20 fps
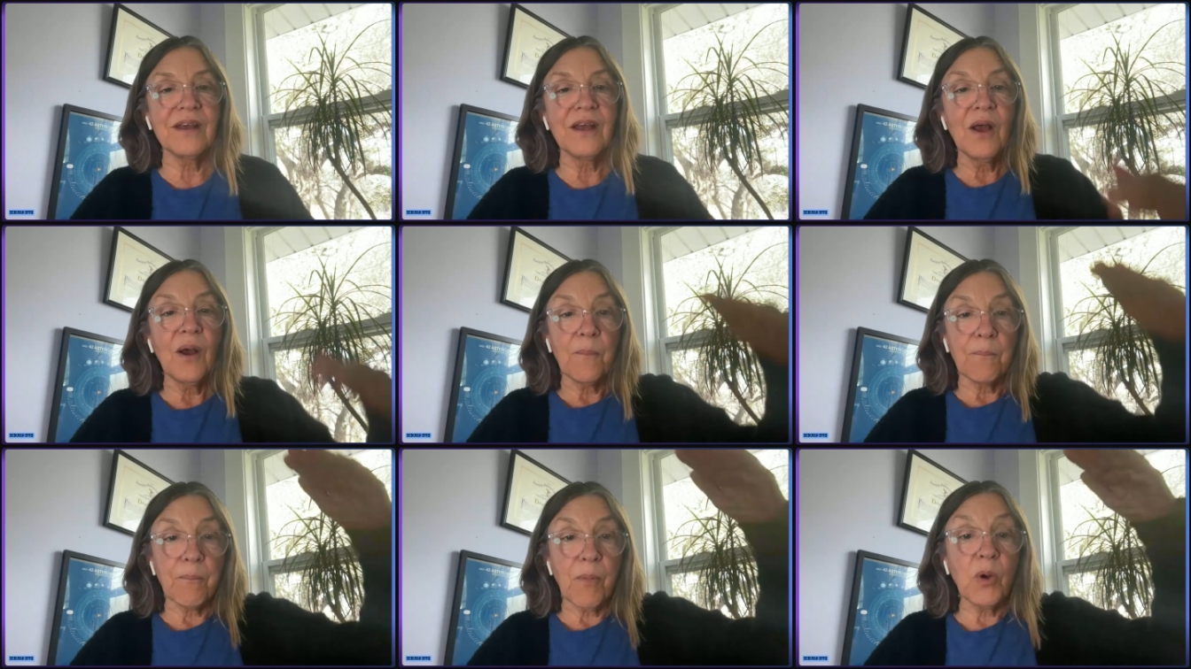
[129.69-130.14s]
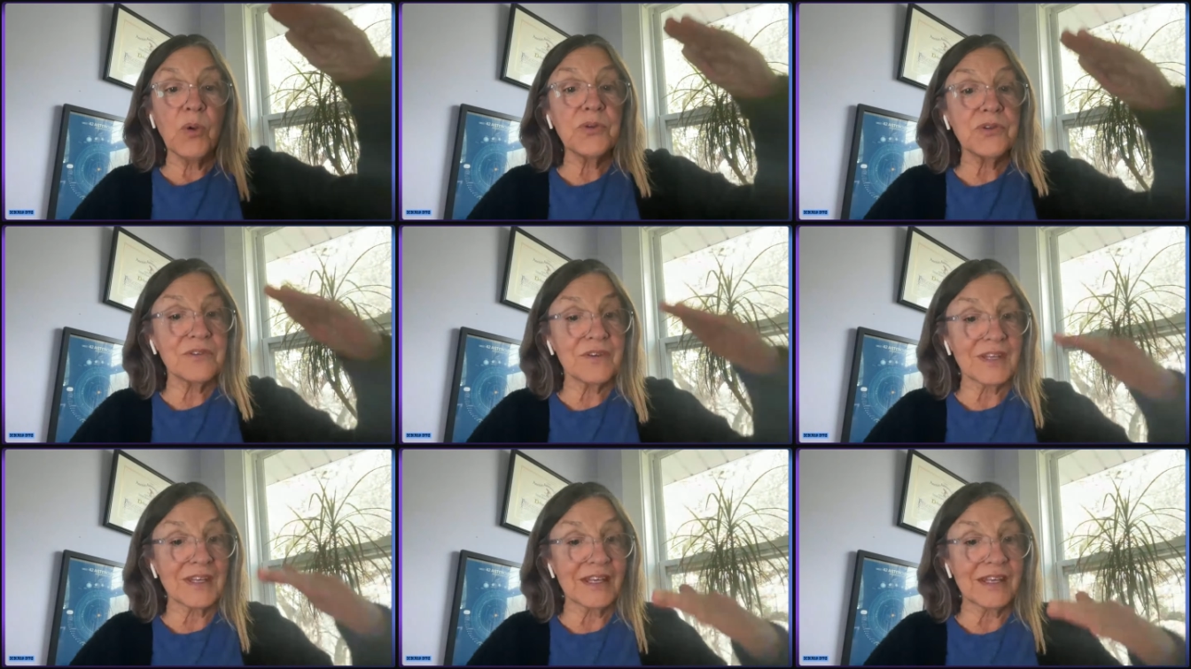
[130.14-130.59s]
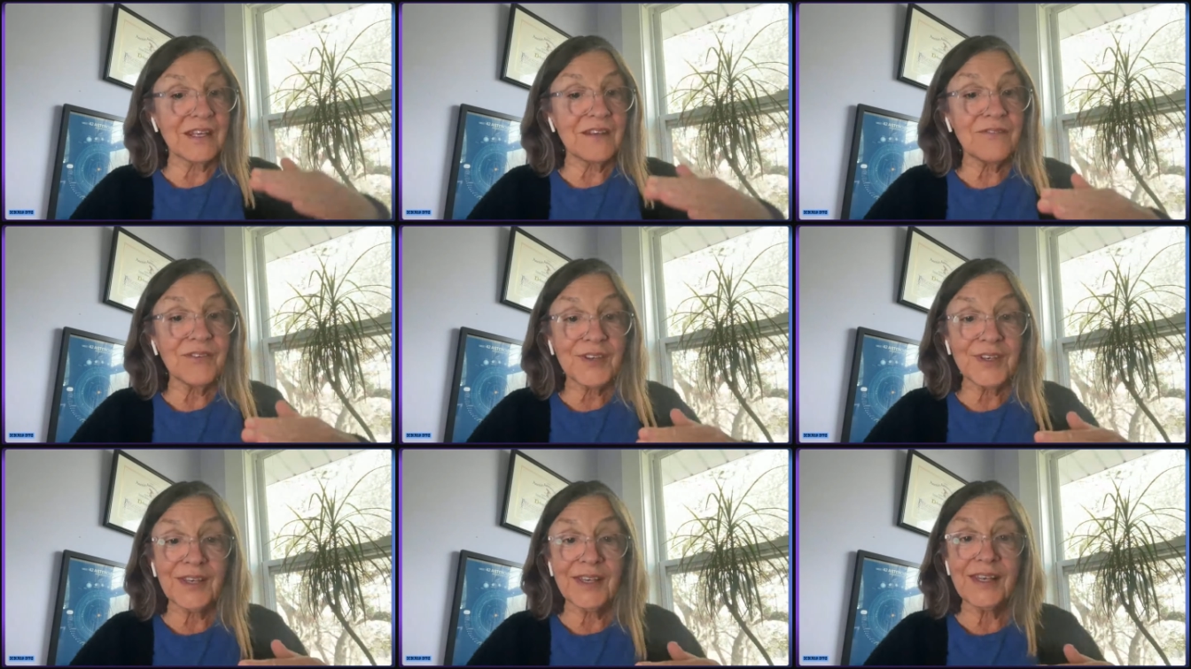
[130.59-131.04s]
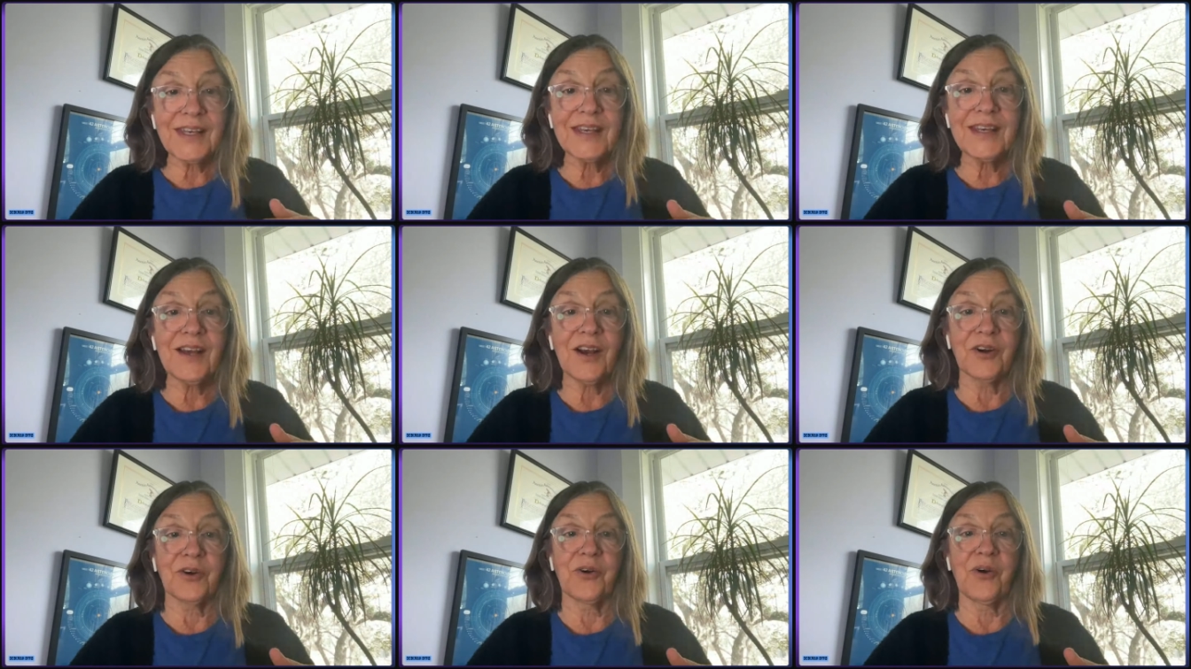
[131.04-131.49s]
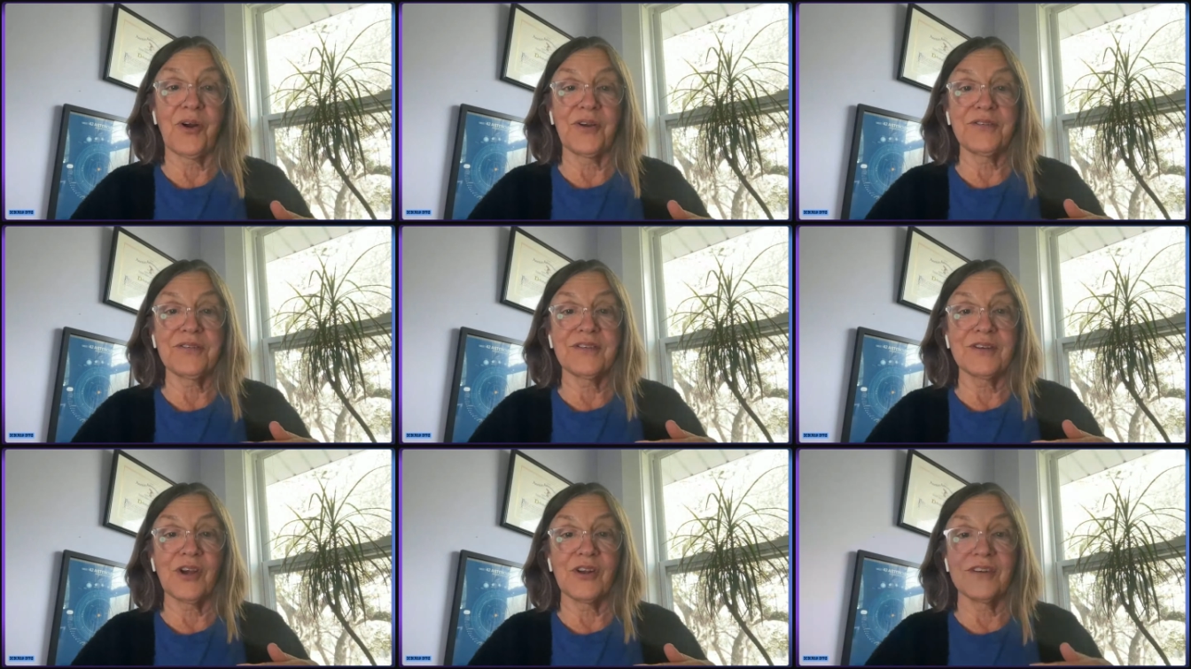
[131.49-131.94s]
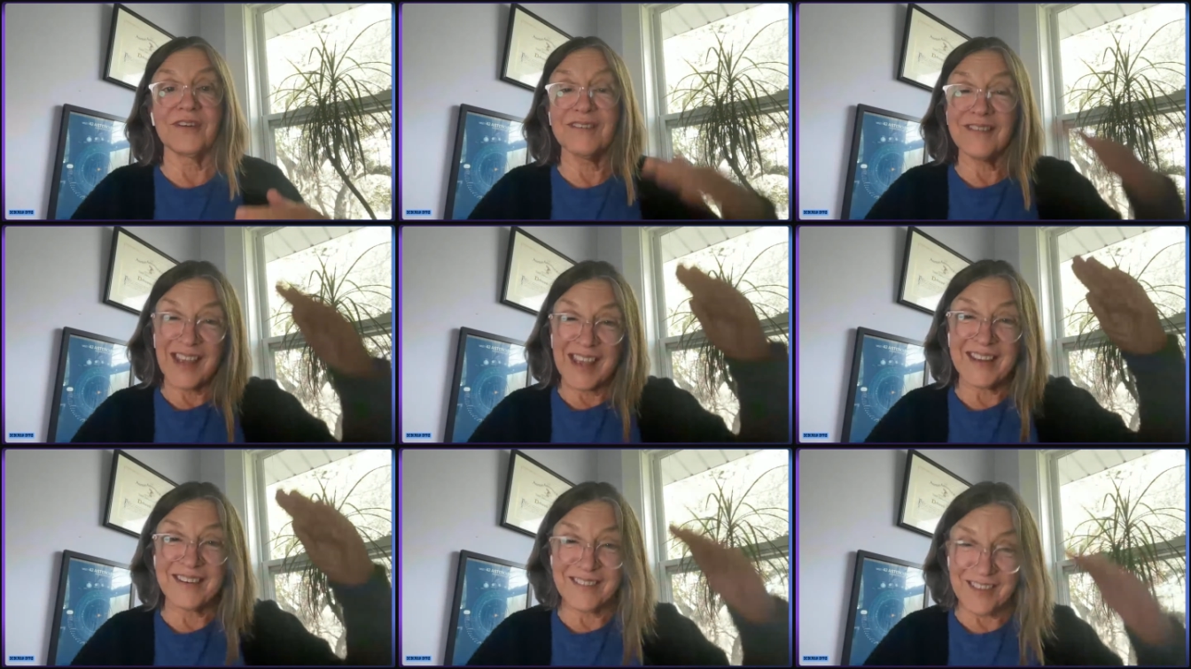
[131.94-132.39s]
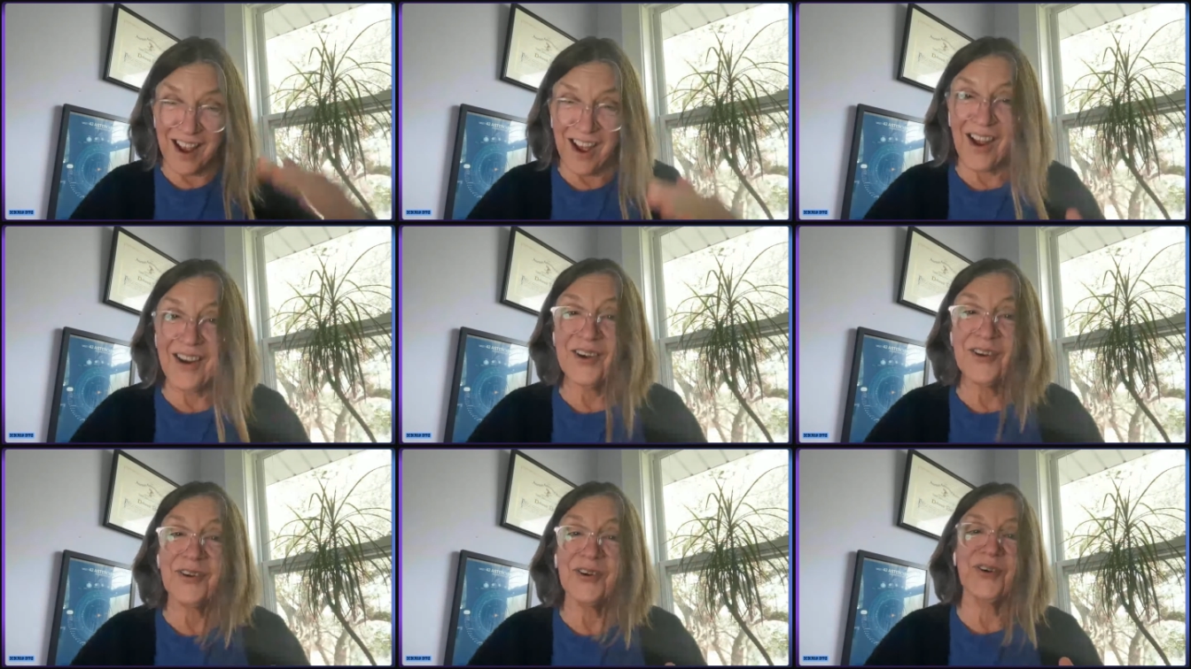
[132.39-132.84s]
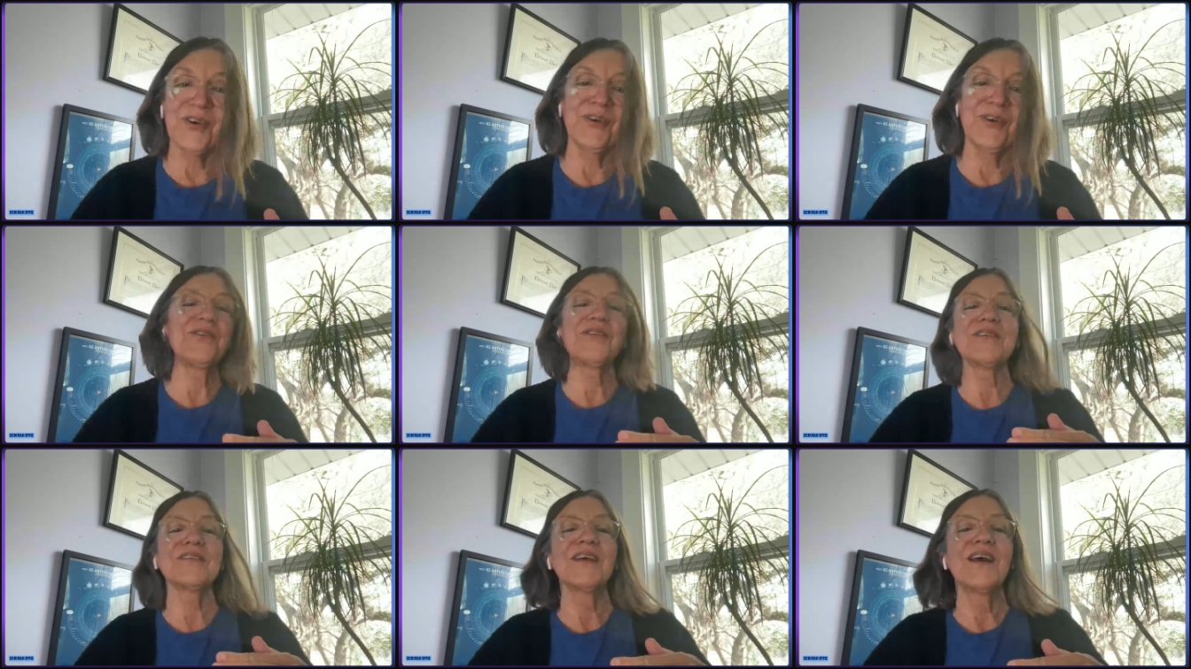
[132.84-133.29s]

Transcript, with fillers: most evenly across the entire Earth.